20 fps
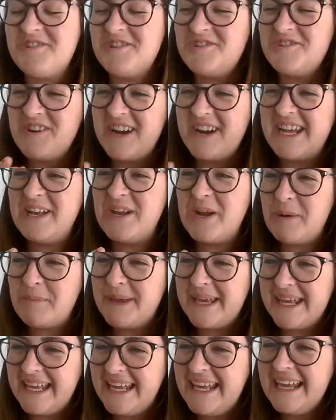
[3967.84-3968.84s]
to try and not
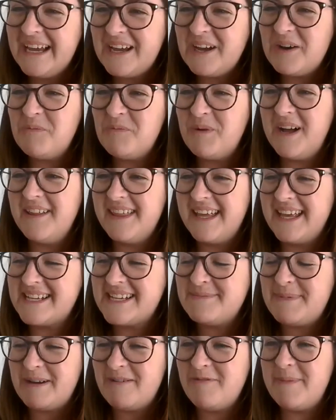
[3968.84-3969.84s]
peek while the
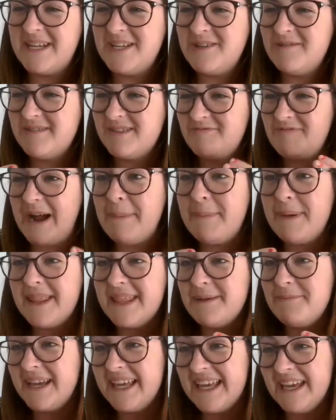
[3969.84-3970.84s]
experimenter is wrapping
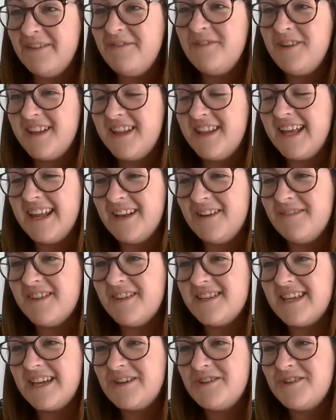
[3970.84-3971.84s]
them a gift at the end of
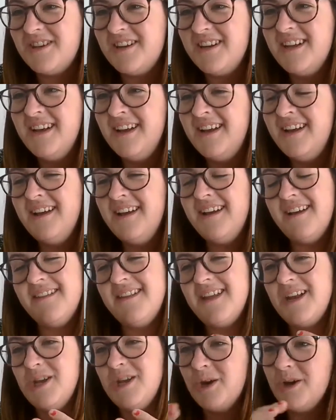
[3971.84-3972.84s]
the session,
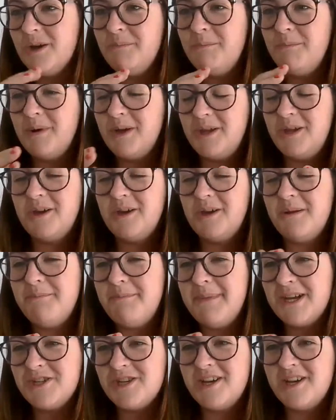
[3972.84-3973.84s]
and then you can you
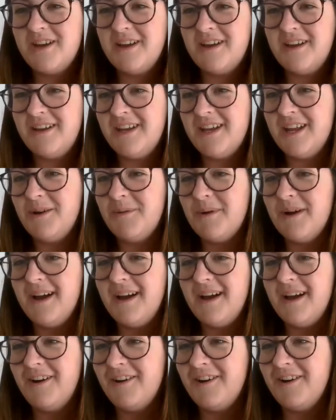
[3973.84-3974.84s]
can measure, you know,
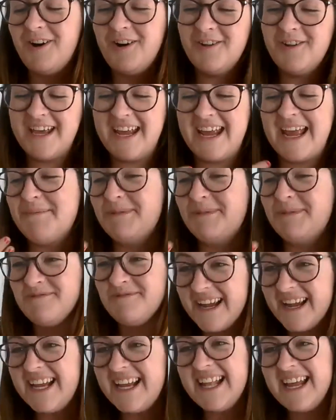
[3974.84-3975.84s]
are, are they able to
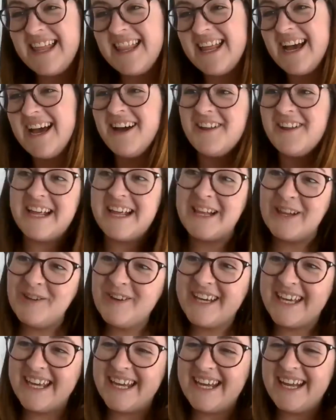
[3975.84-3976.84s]
regulate that? Are they
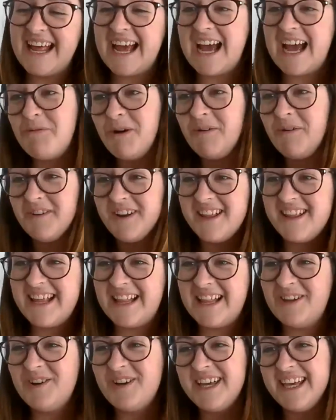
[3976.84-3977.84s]
looking? How often are
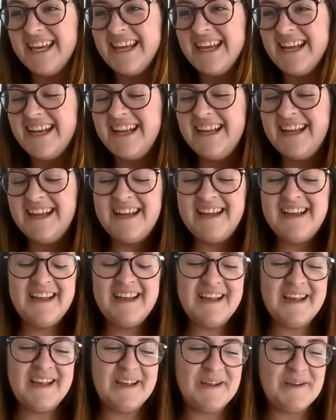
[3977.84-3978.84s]
they looking?
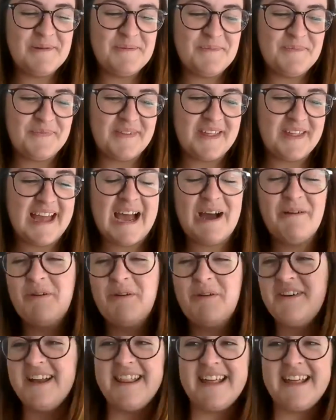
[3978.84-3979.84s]
Um, how
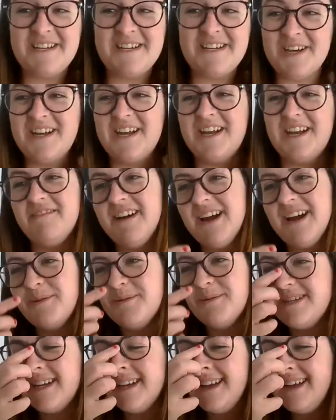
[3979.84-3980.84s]
often are they turning
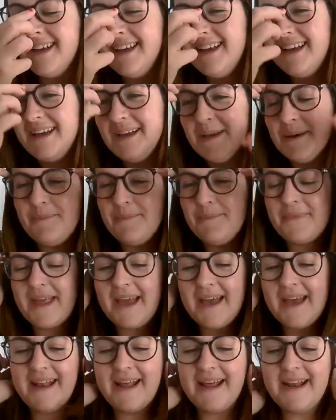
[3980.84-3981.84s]
around? Um,
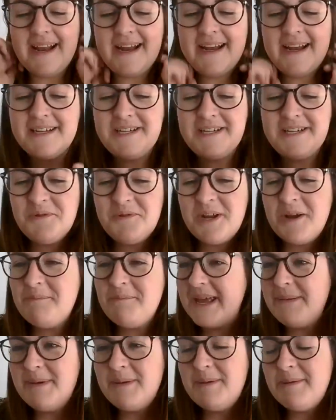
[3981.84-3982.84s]
and I, and I don't know.
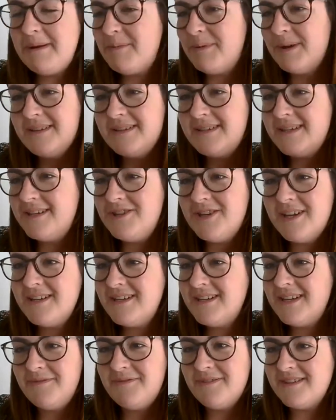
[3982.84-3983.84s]
Maybe we will see
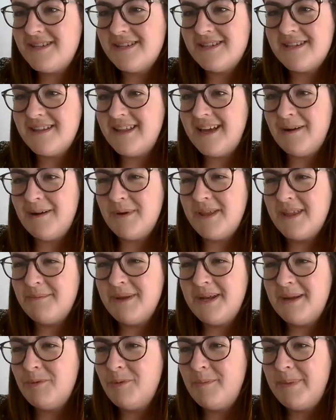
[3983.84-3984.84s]
gender differences in that with it
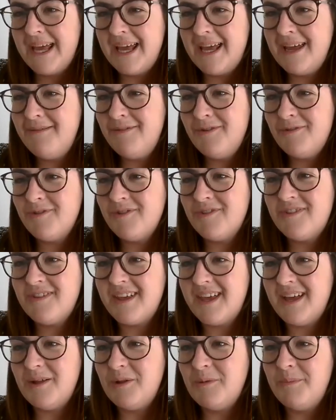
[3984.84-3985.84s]
being a more behavioural
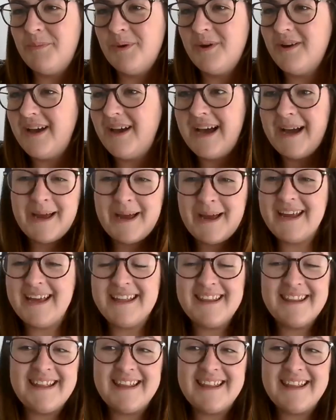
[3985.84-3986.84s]
skill. But I,
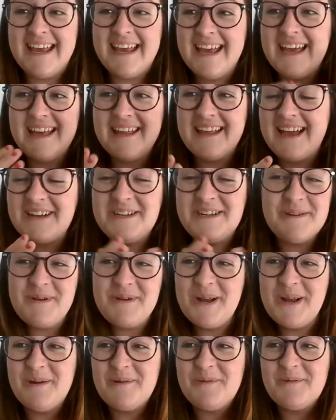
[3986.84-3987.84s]
it, yeah, I don't
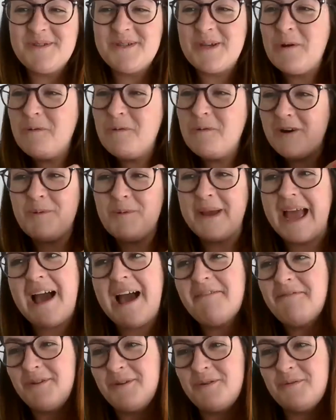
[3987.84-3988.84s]
know. So far, we
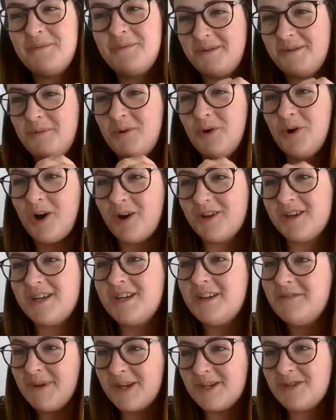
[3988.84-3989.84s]
haven't with the more
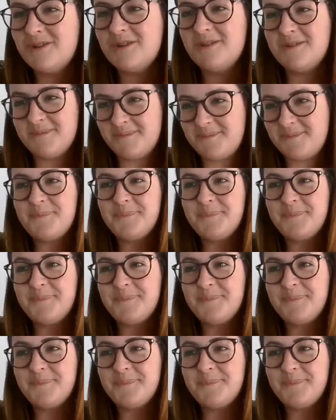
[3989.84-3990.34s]
cognitive measures.